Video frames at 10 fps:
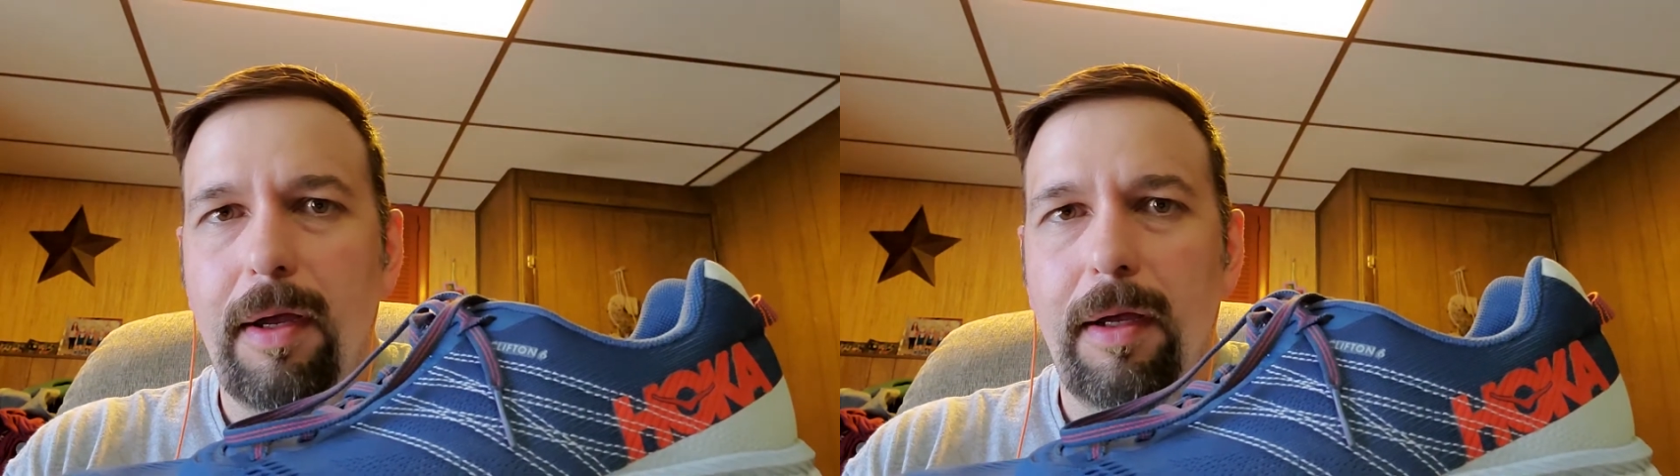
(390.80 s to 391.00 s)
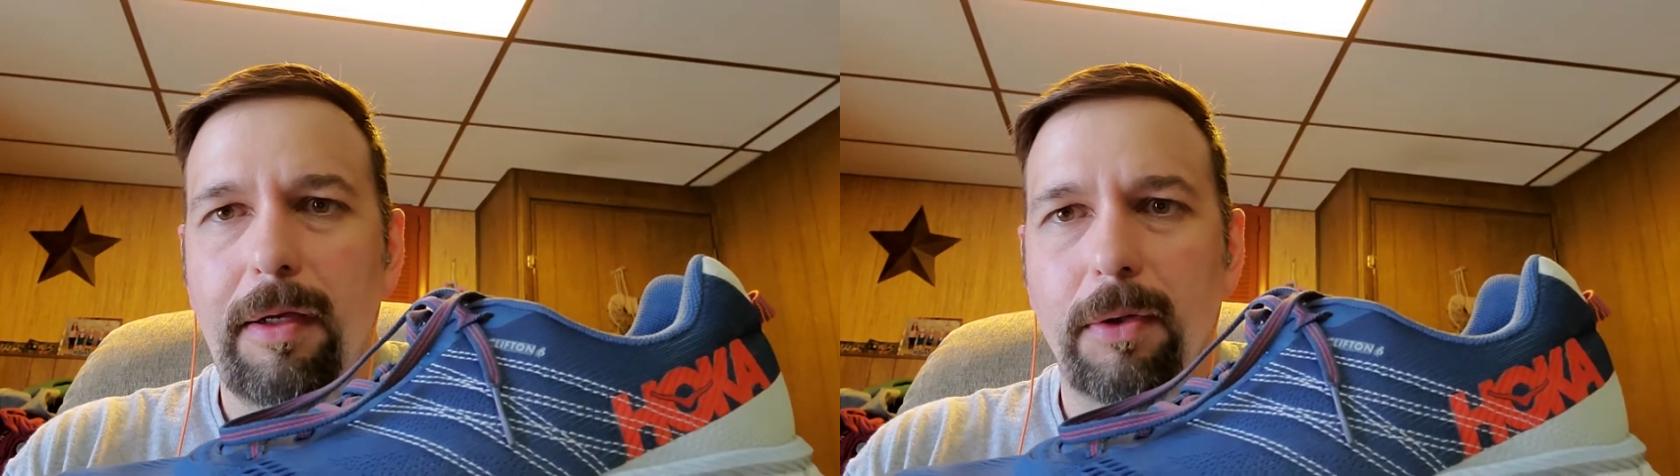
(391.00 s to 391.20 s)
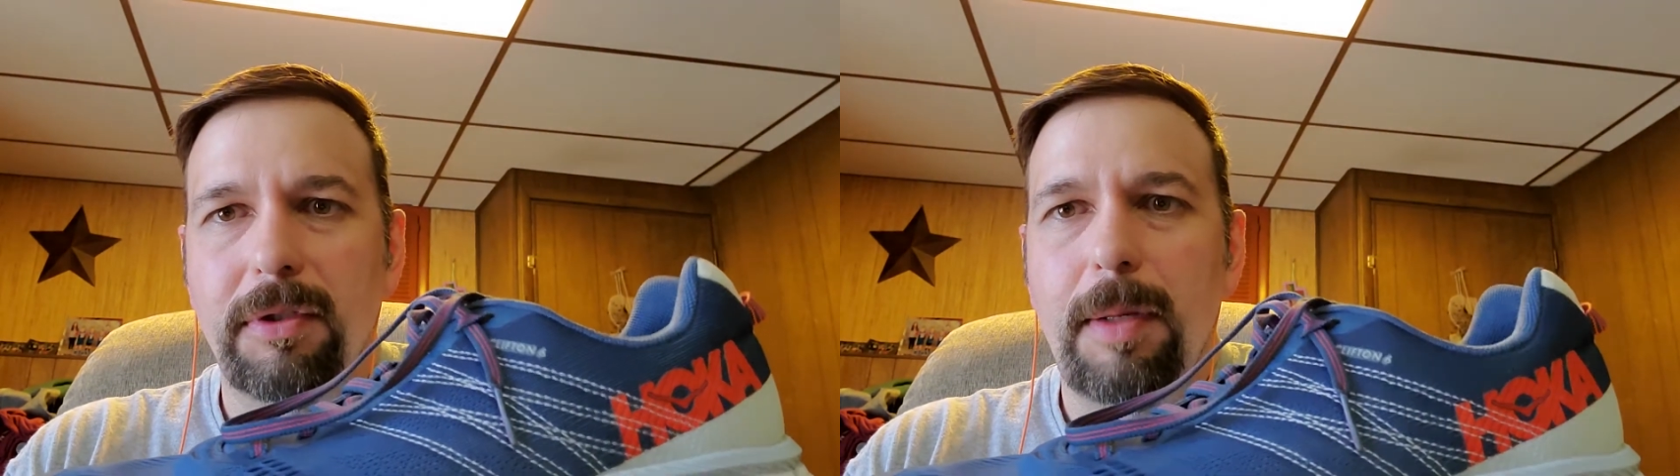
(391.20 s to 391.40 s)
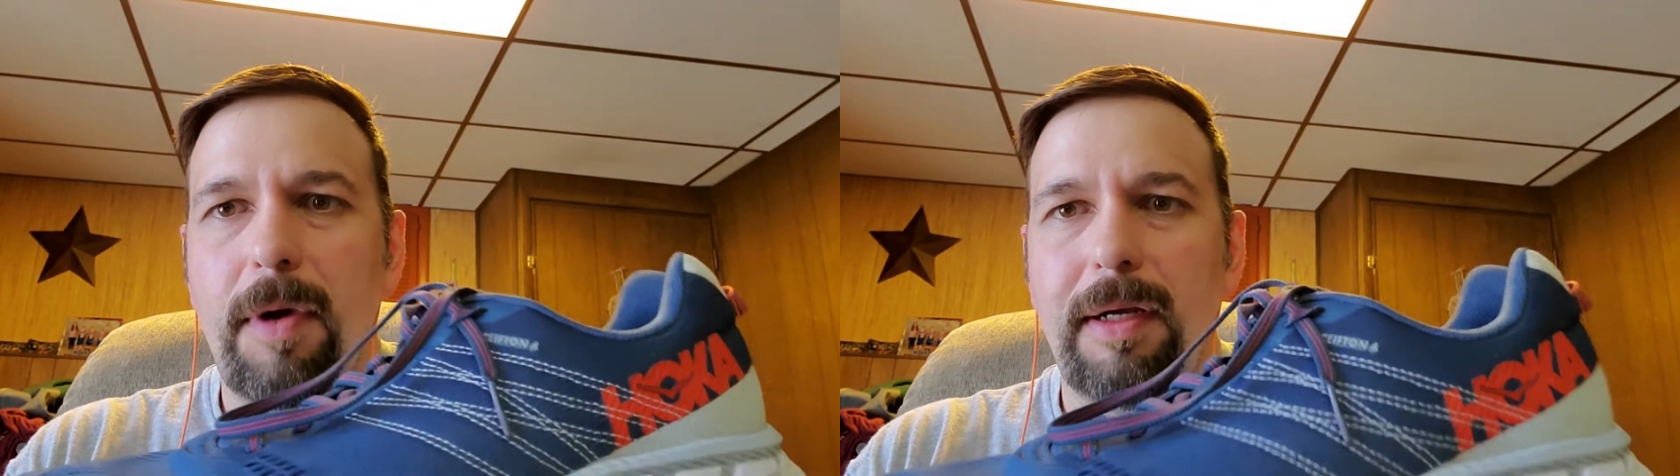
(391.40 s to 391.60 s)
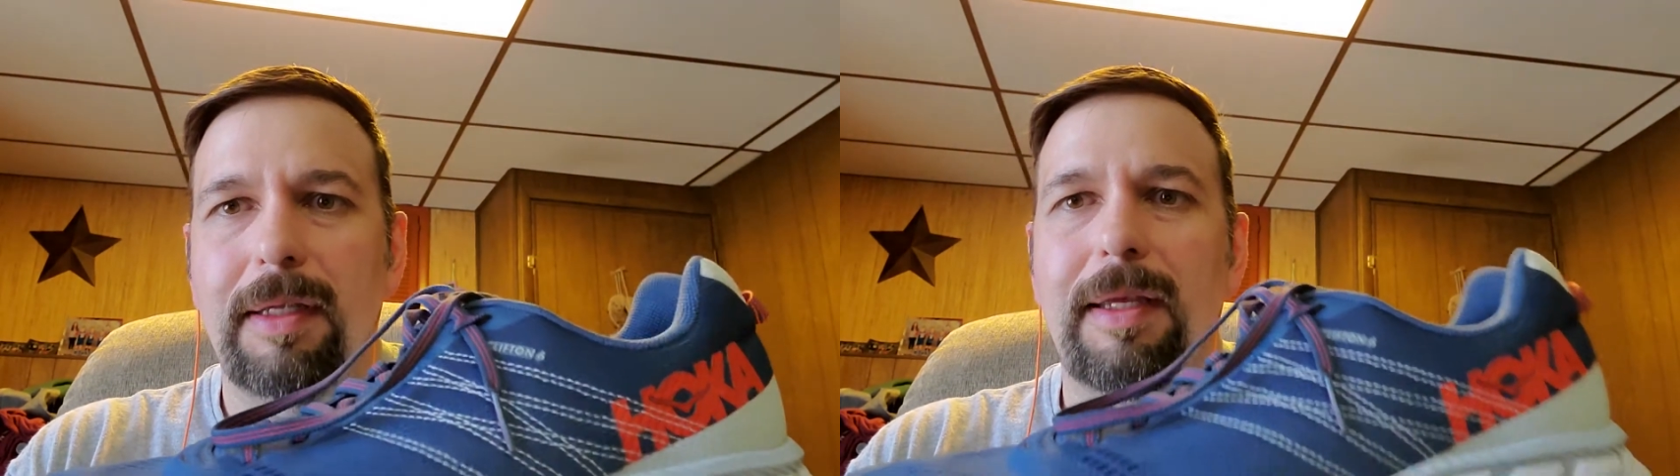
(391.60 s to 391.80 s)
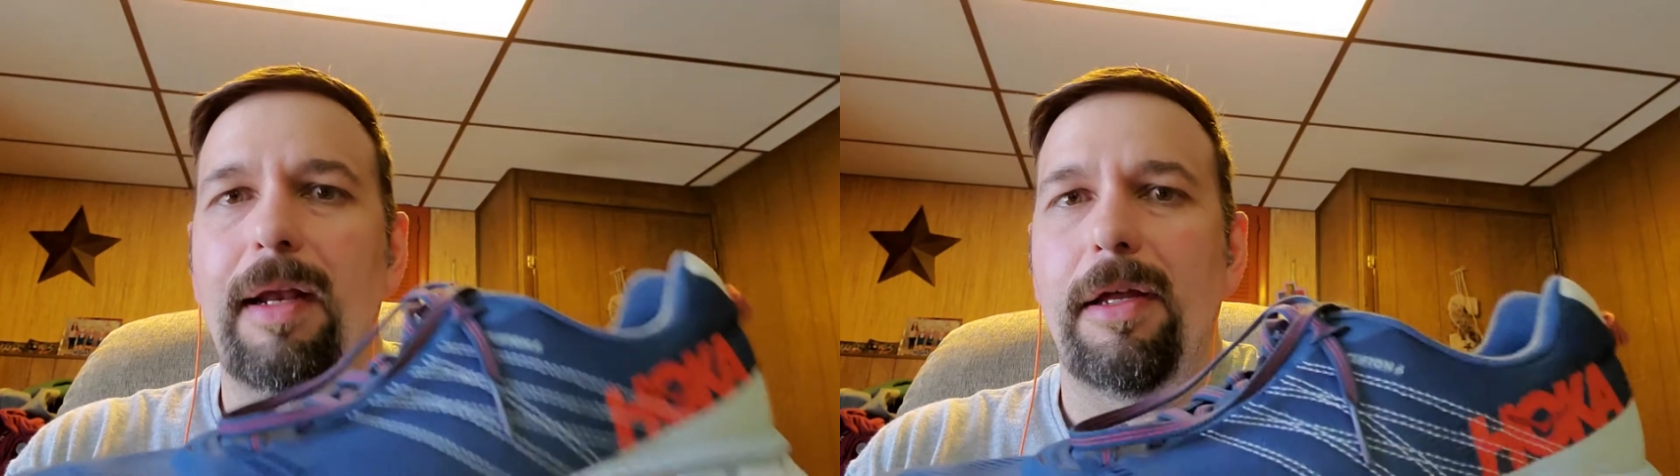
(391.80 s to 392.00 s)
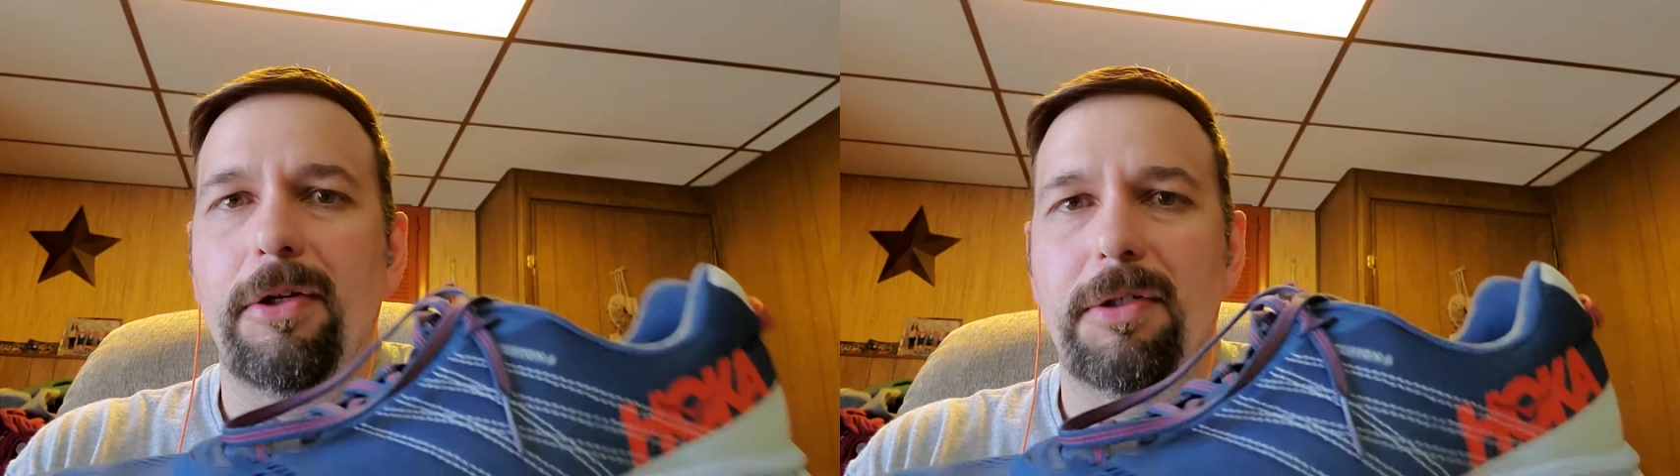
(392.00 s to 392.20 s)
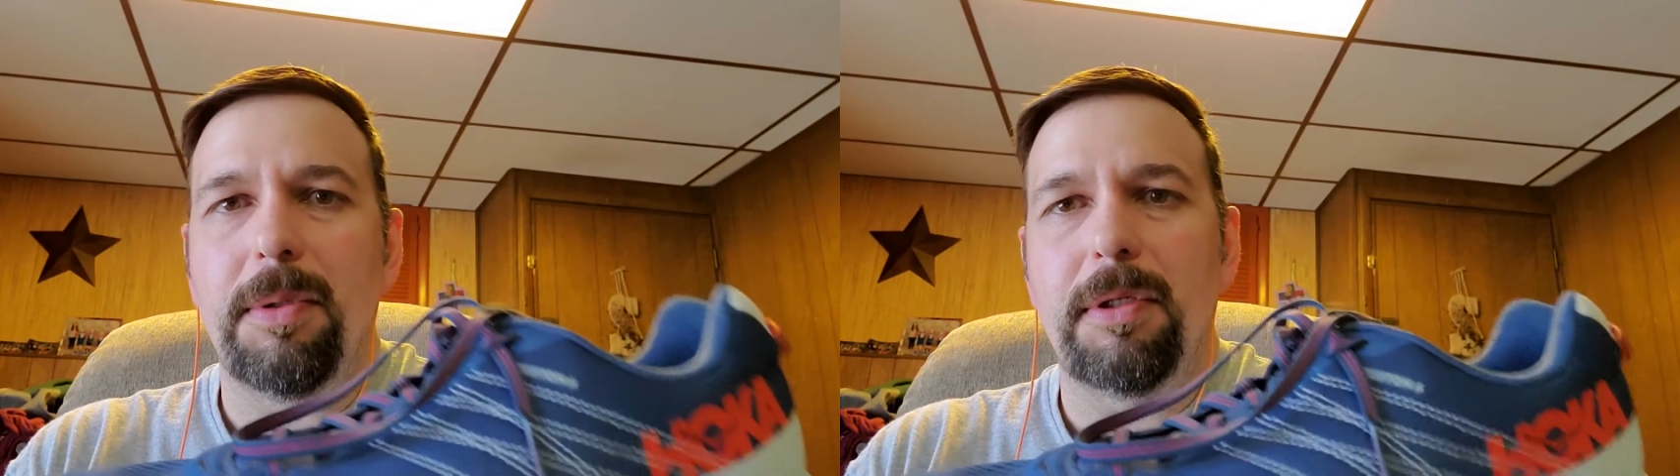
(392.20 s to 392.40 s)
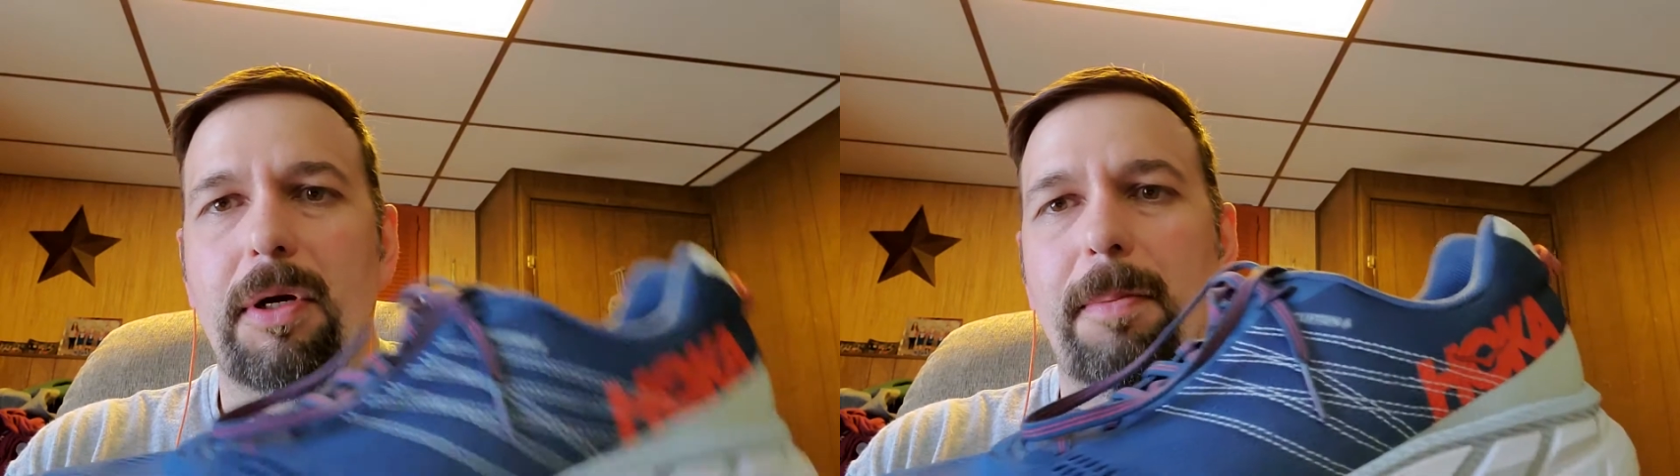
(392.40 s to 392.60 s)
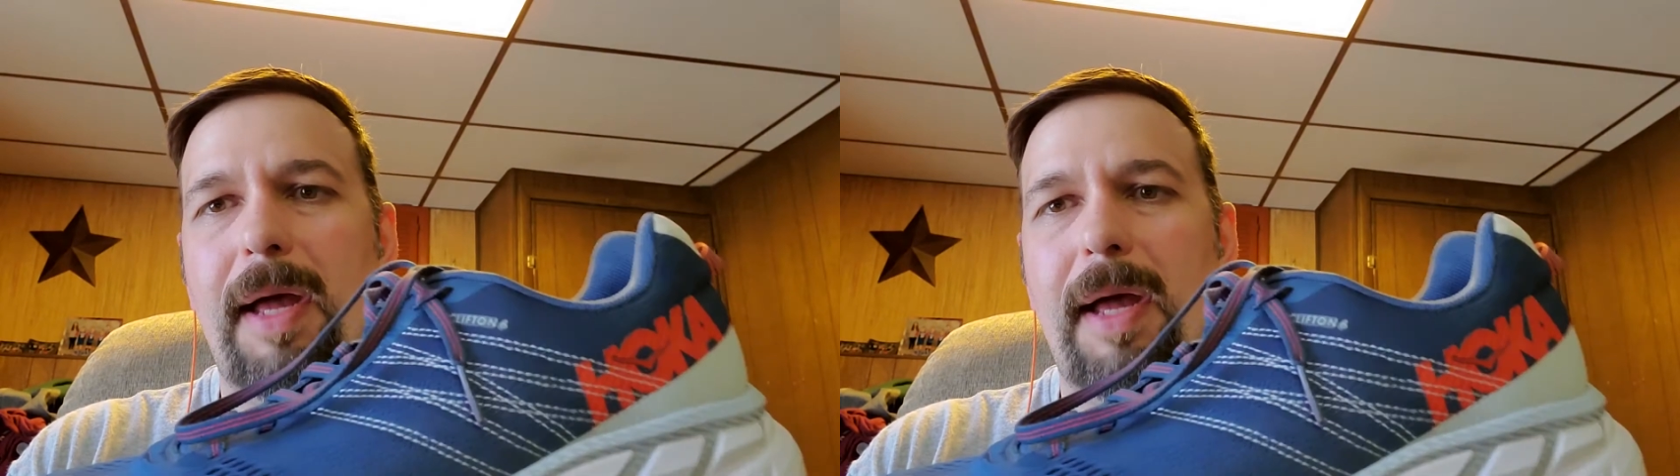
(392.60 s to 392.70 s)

you know, some way to get that energy return